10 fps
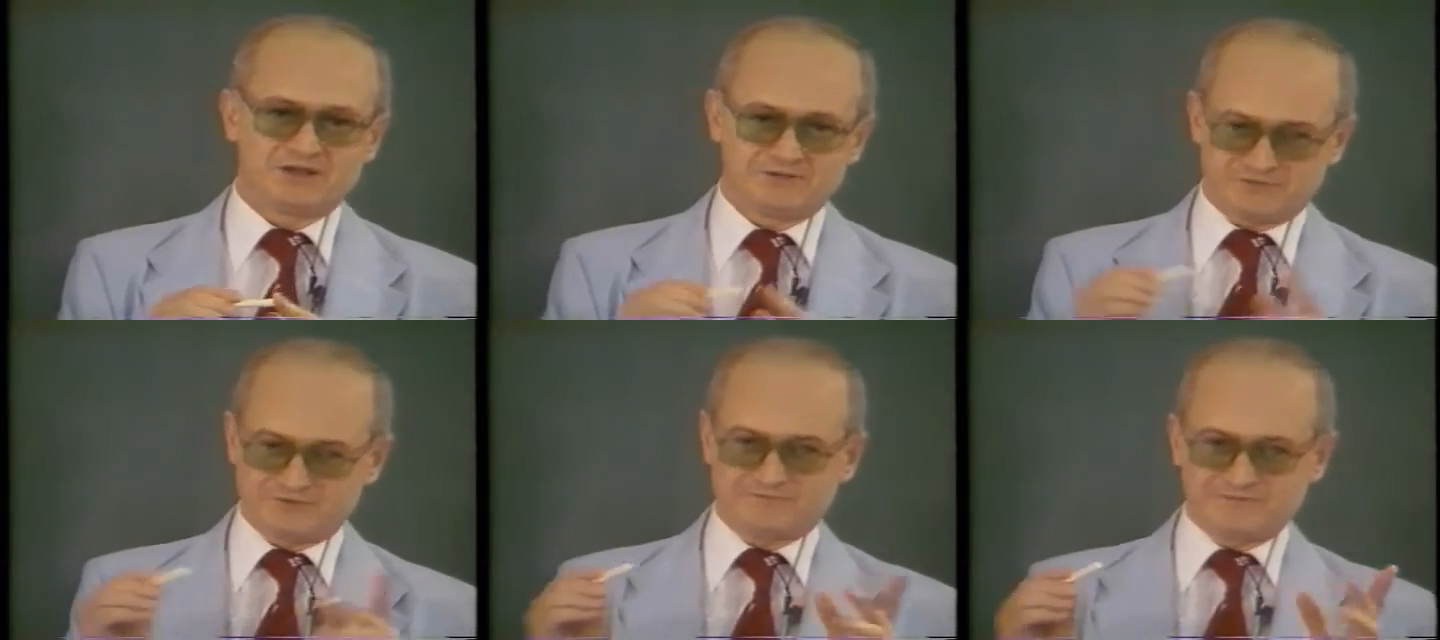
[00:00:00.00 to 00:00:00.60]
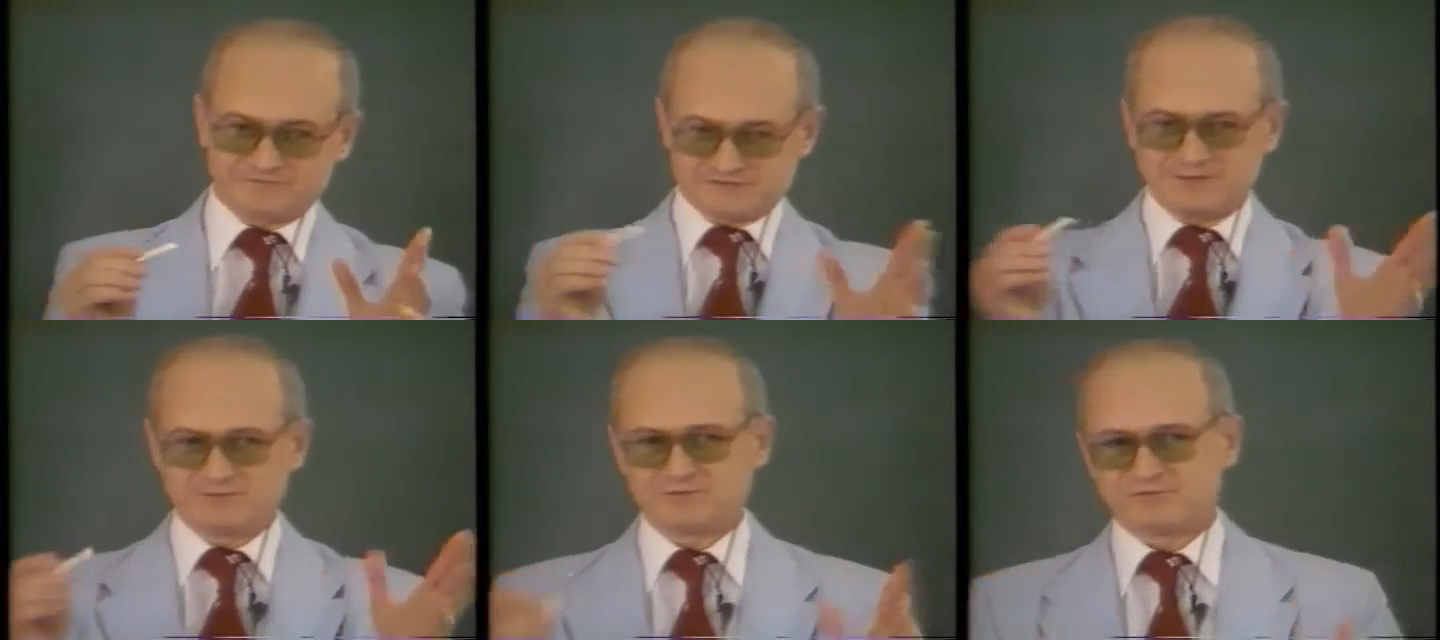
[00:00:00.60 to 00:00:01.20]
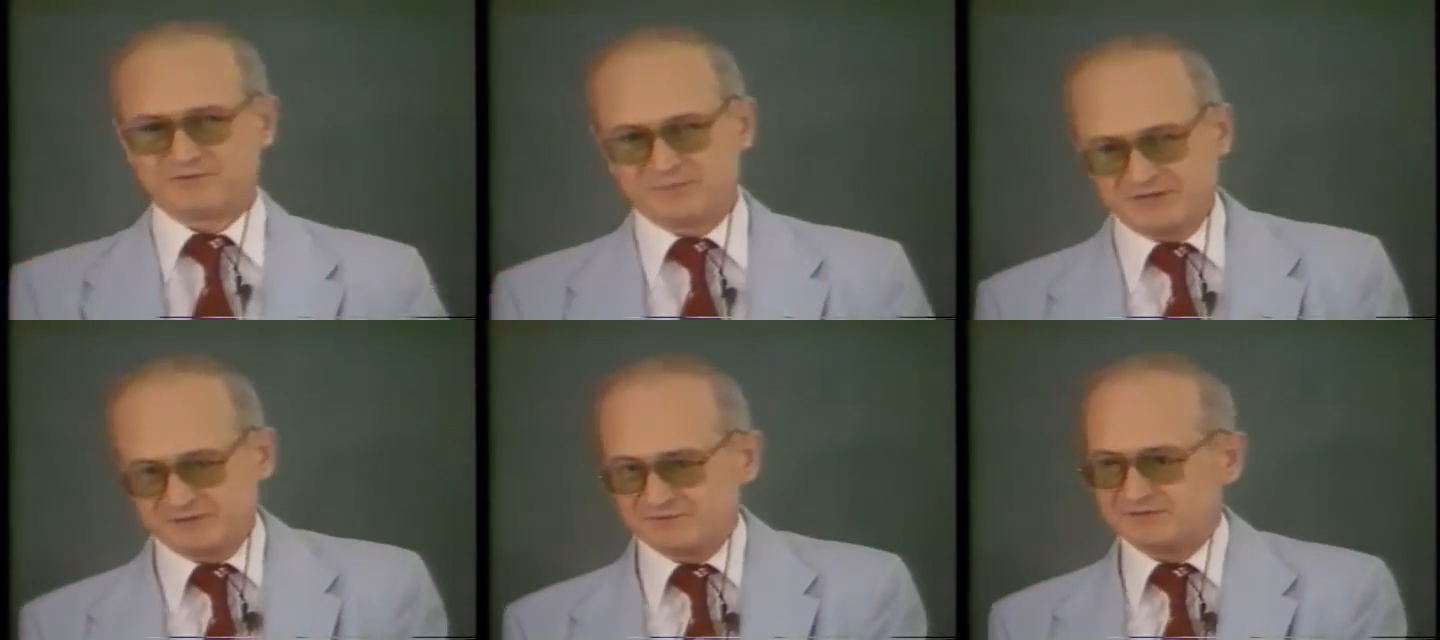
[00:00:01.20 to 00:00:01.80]
If some of you are
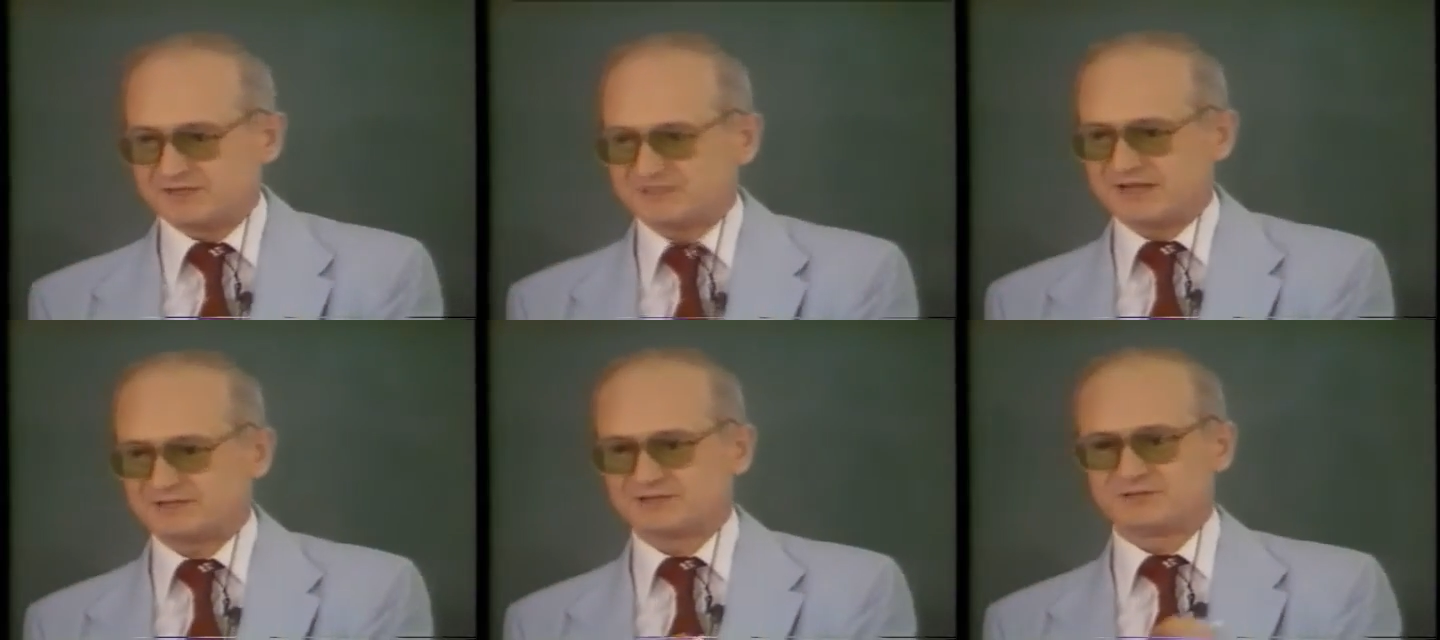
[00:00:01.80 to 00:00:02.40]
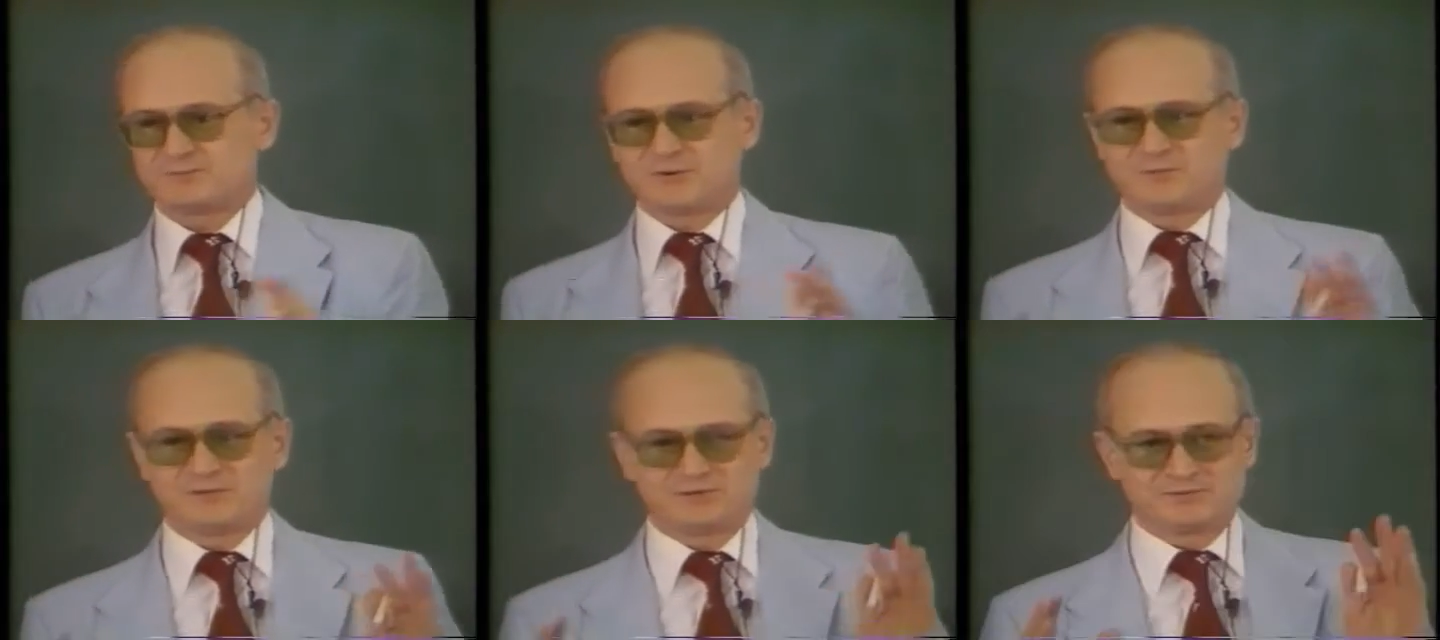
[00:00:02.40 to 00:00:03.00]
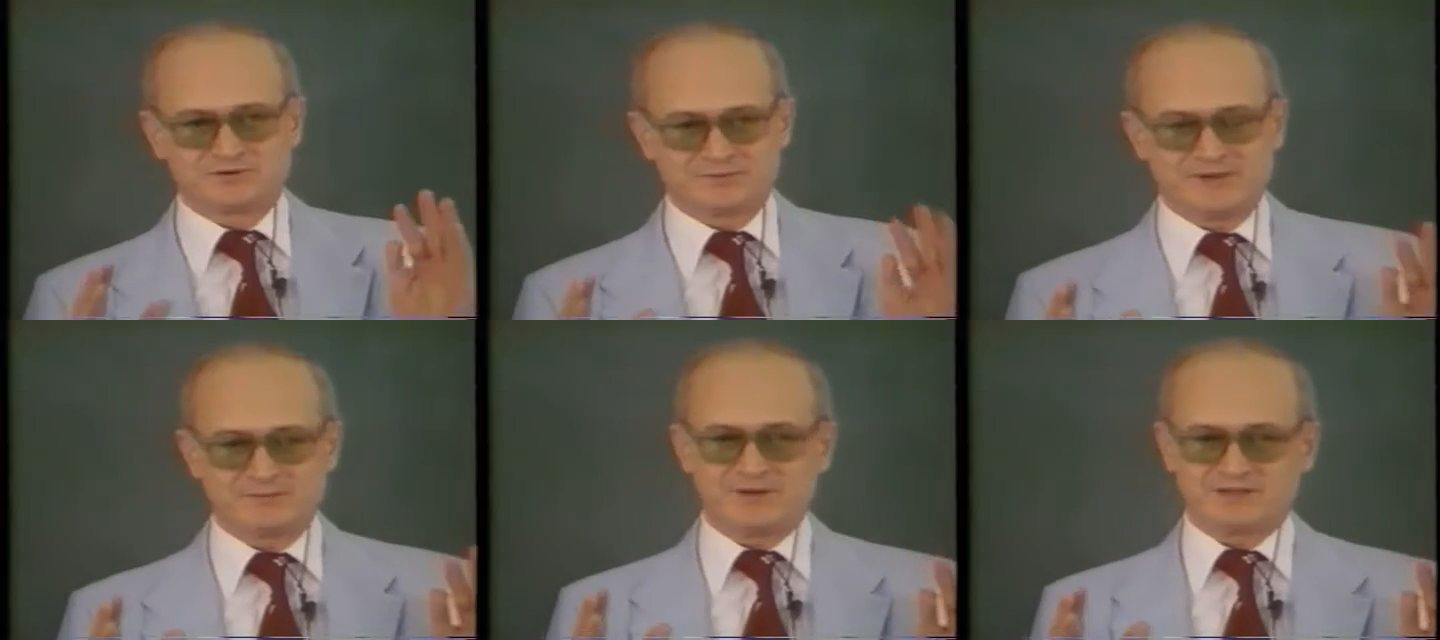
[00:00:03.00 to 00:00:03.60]
familiar with that tactic, probably you will
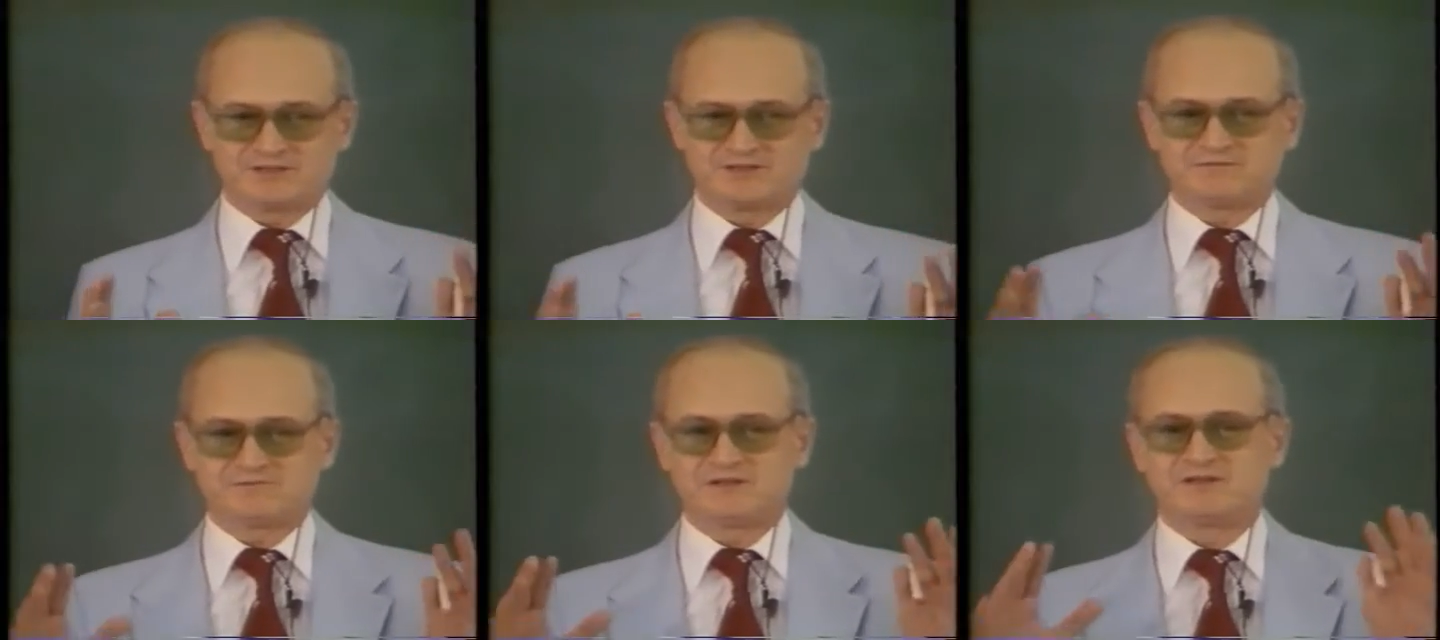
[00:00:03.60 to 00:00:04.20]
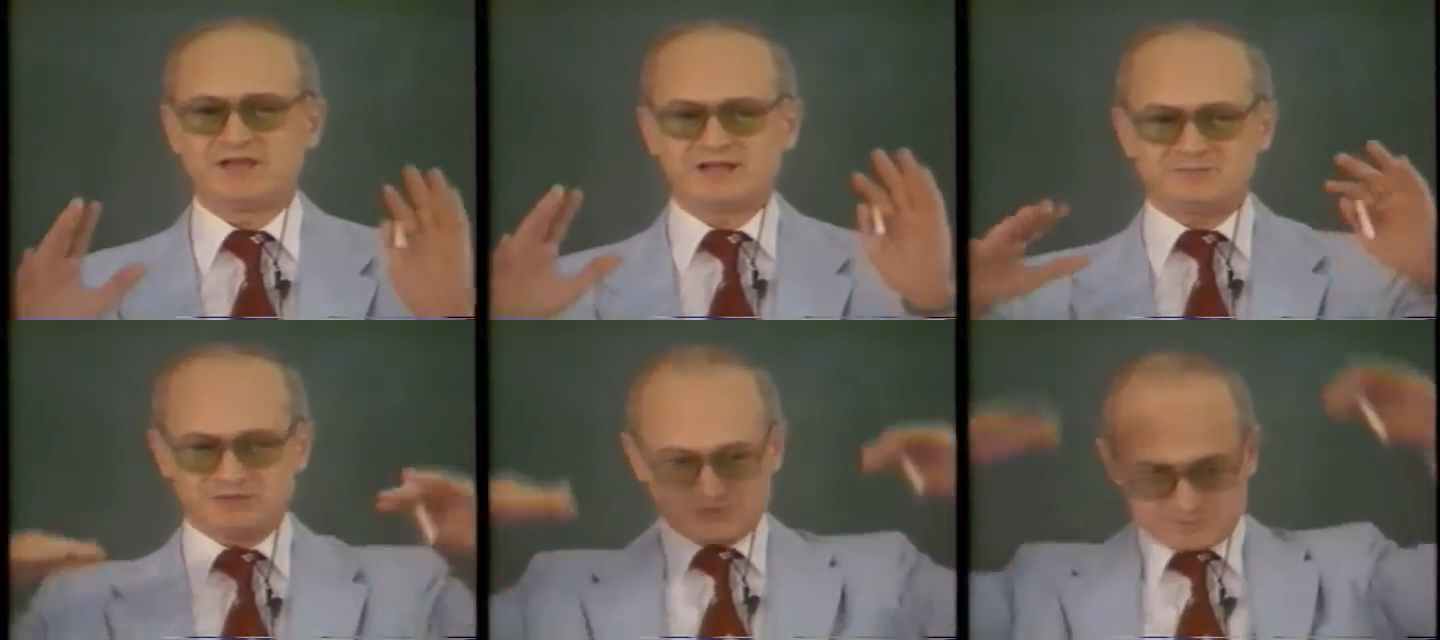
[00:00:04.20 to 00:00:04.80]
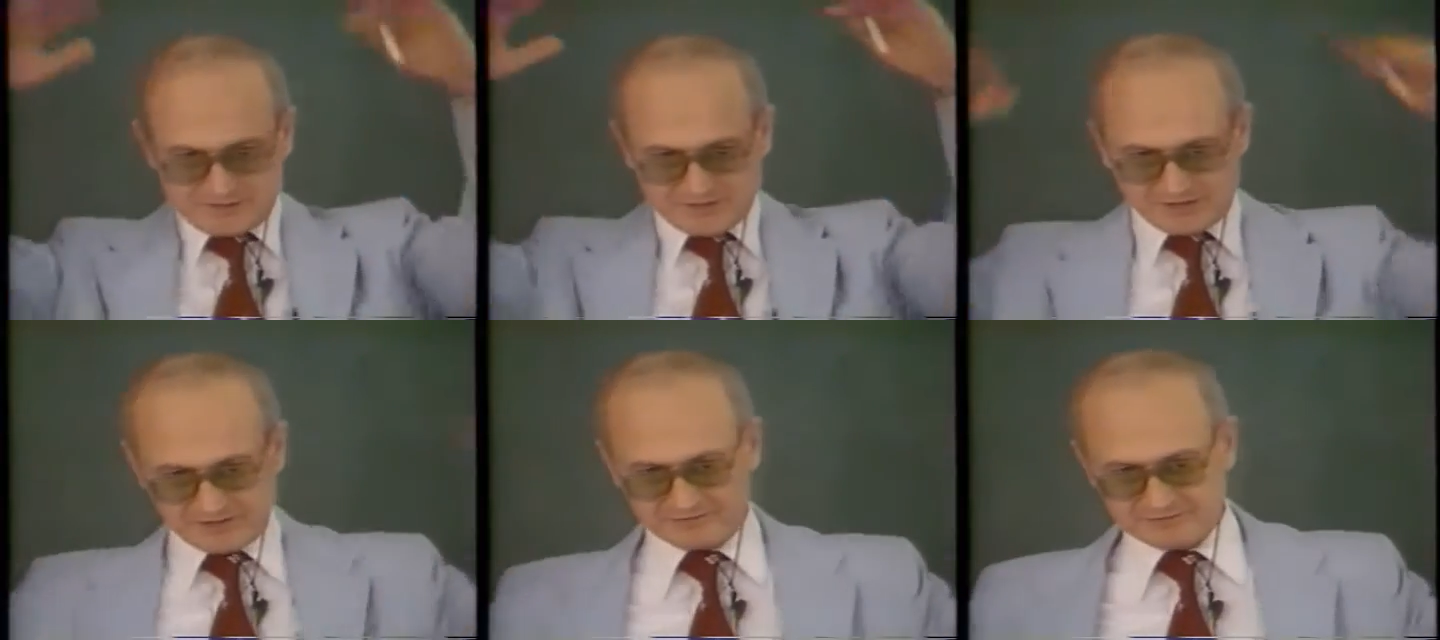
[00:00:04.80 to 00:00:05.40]
remember that if an enemy is
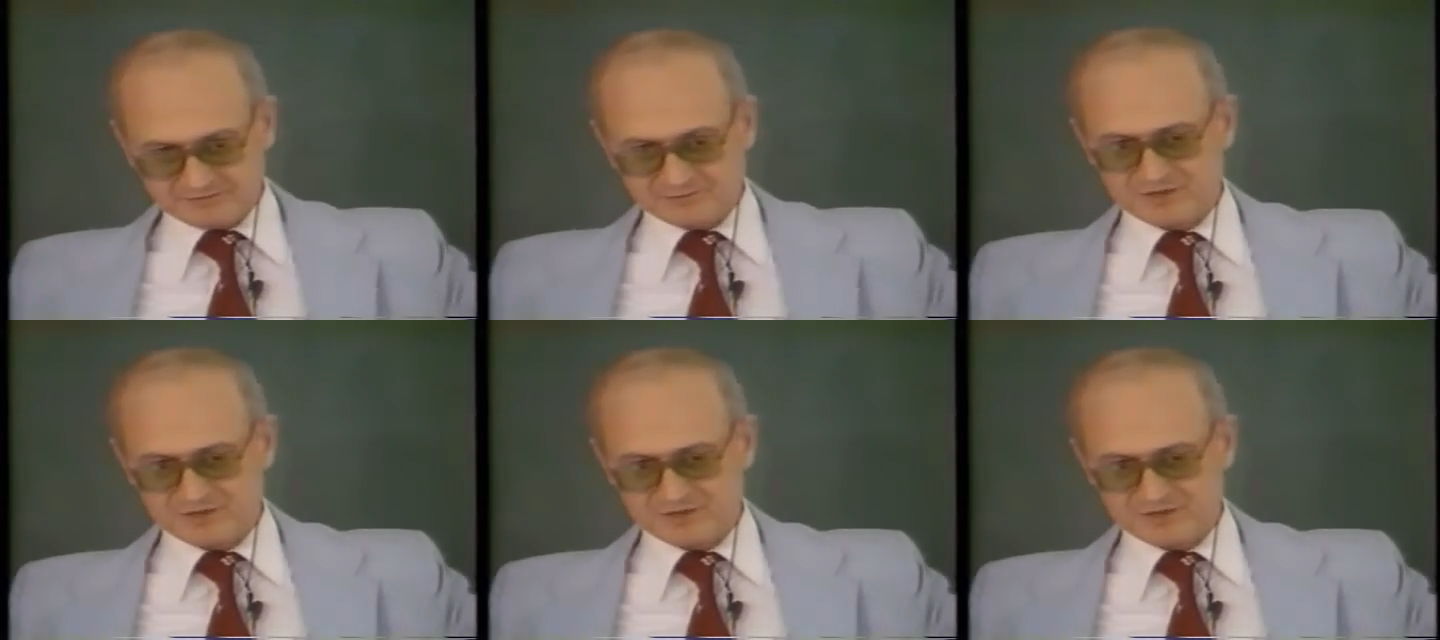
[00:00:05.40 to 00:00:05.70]
bigger and